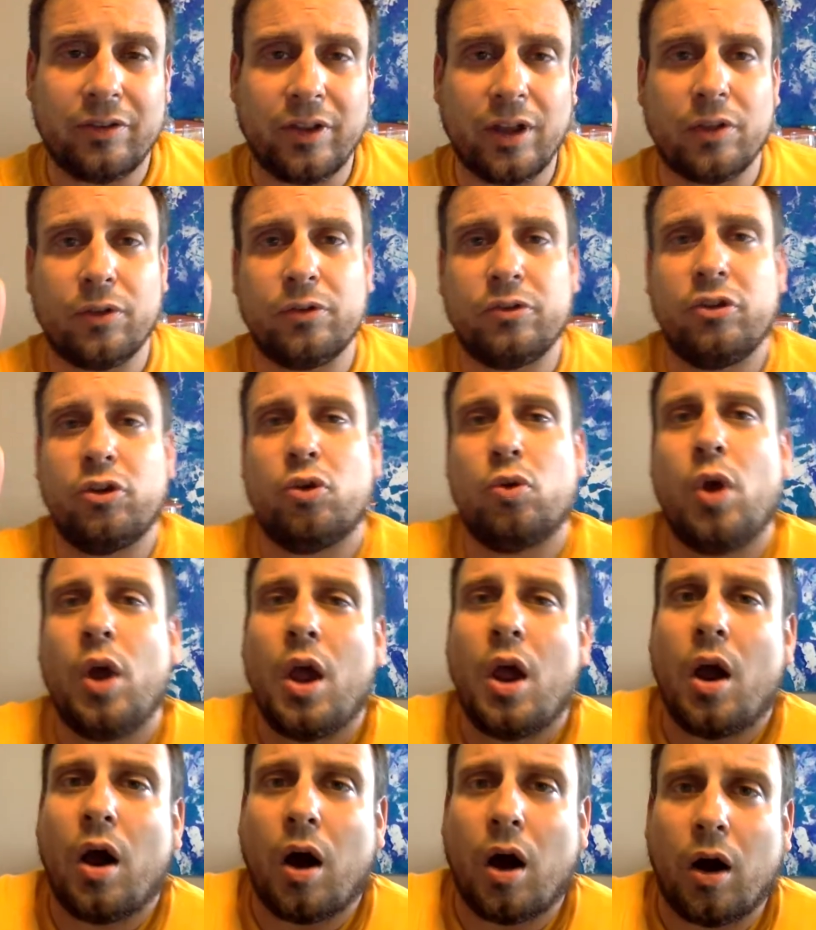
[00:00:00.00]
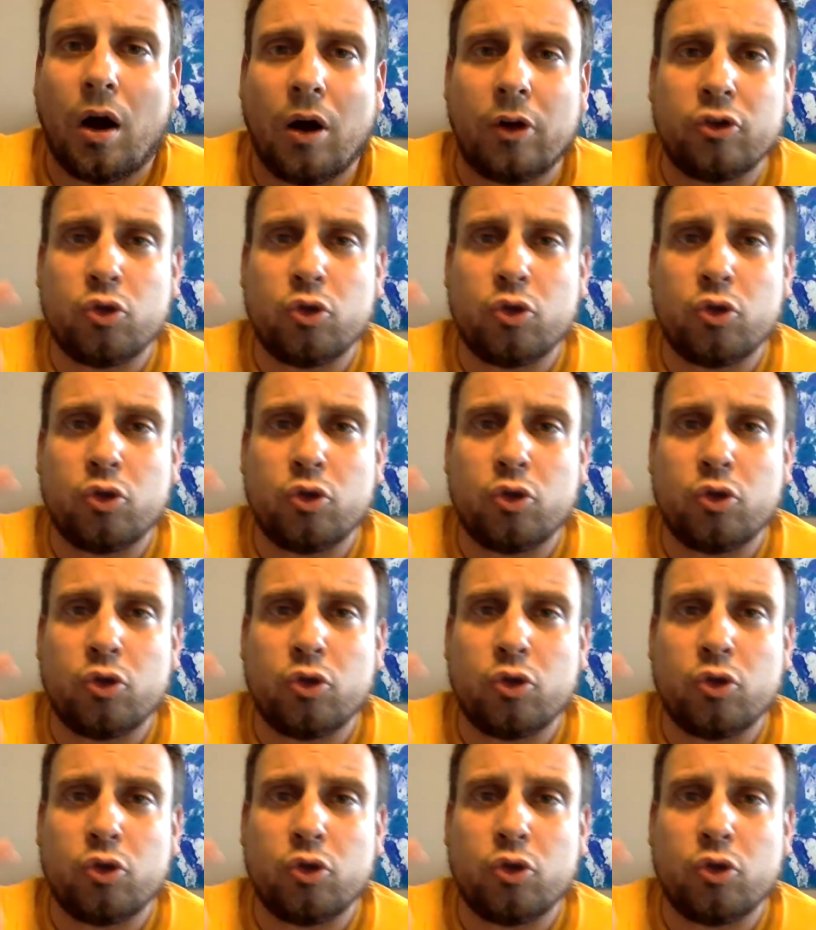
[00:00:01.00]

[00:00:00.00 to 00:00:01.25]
The other two are